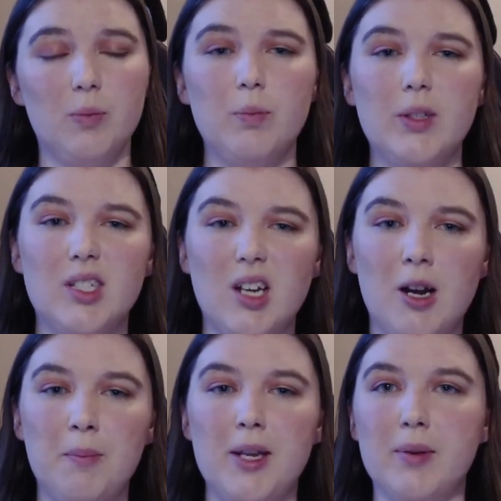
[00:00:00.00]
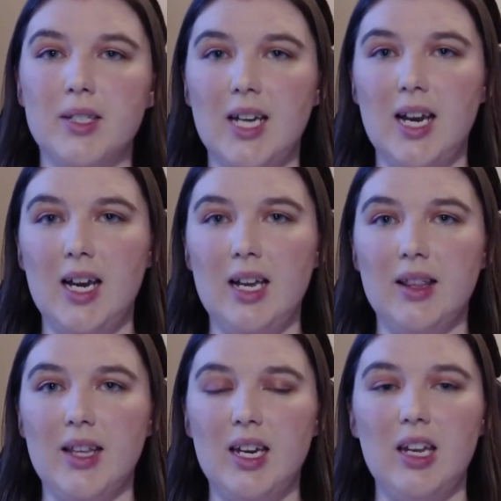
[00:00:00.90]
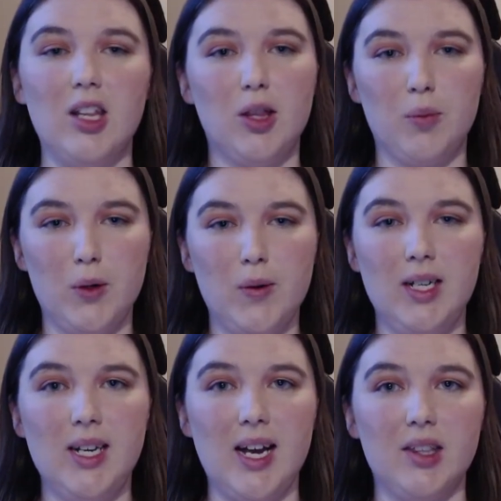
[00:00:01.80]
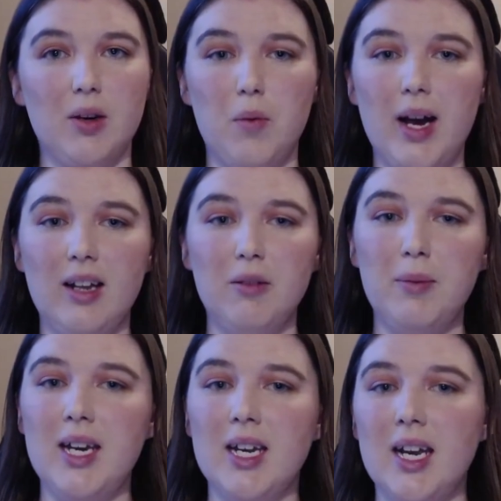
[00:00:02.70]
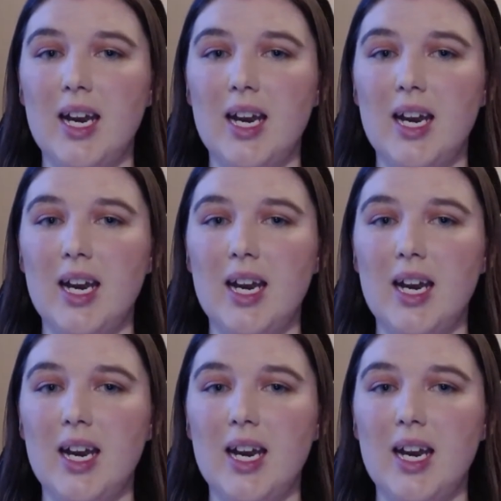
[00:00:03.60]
Some people say that he threw it at the wild men,